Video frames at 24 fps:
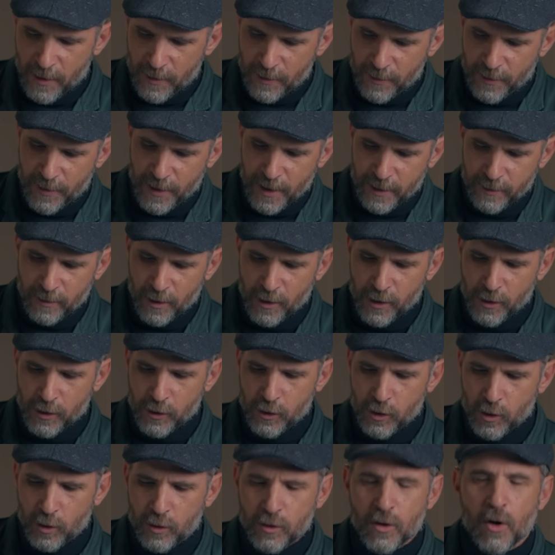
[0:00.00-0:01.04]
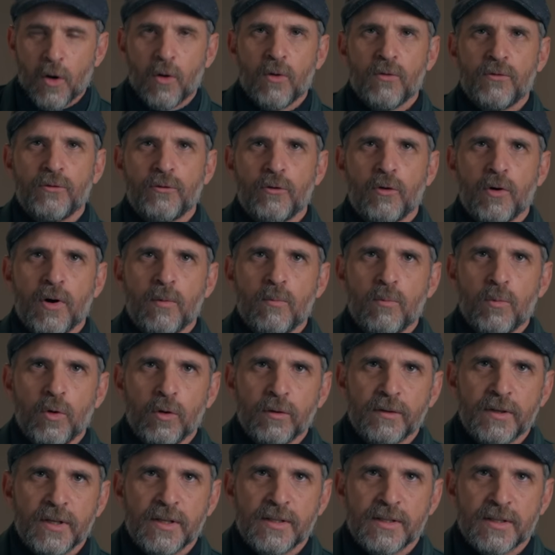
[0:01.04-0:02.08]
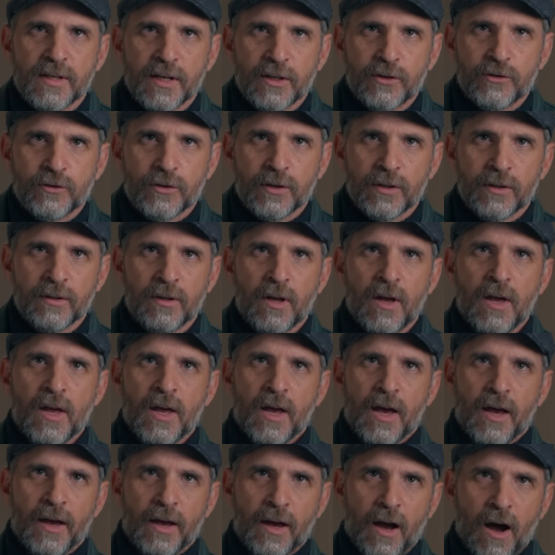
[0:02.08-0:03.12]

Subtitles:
Then you go for a multi-section, a